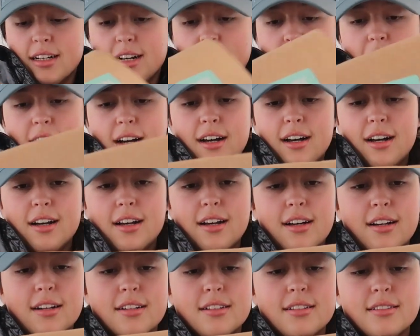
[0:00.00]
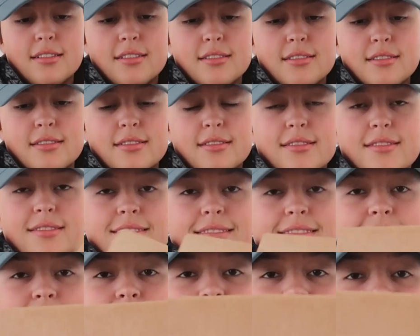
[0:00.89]

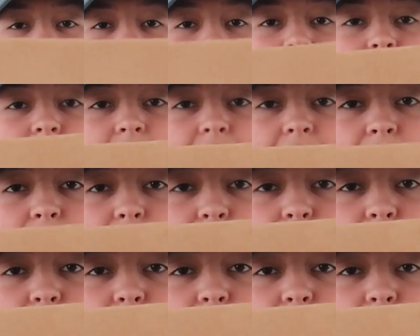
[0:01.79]
How